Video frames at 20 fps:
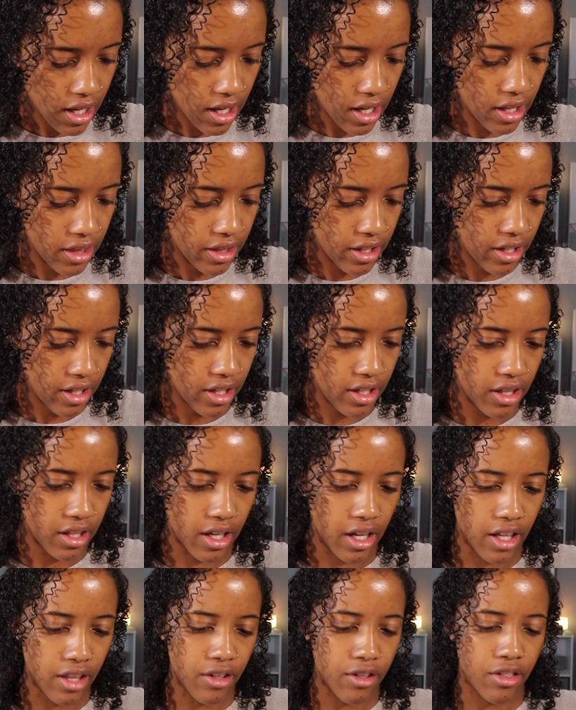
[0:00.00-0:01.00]
And then
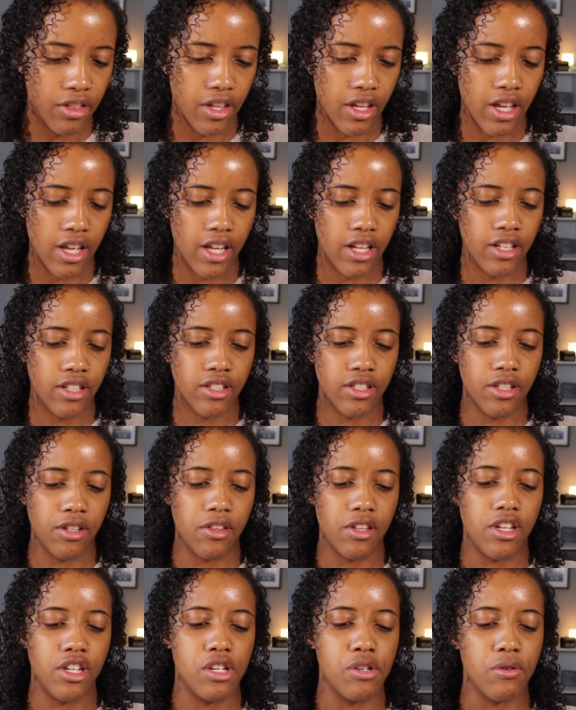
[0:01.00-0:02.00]
the other thing, so
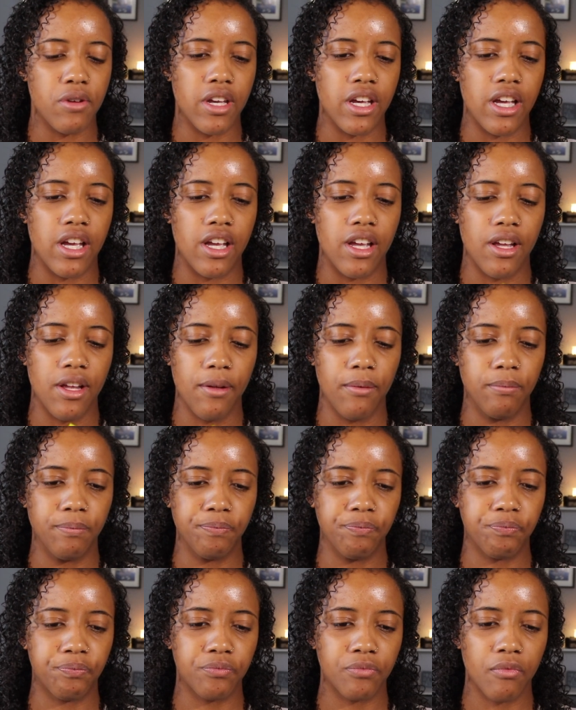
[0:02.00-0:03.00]
then you get,
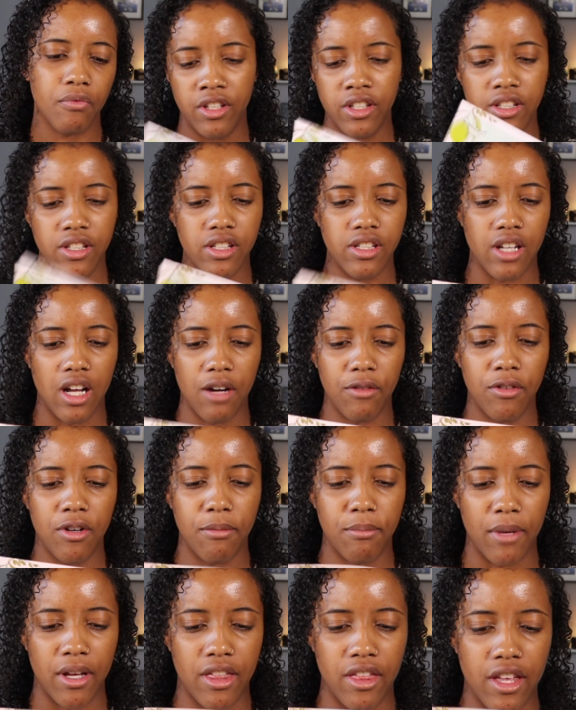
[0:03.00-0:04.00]
this is not
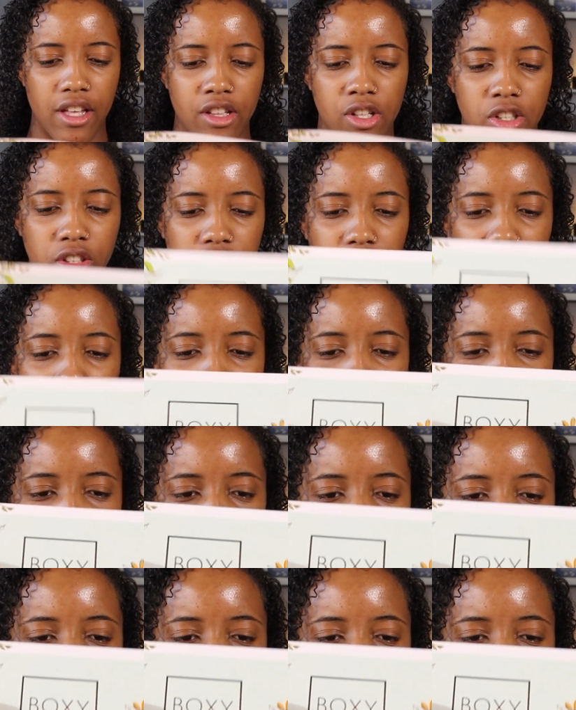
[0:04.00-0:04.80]
what my thing looked last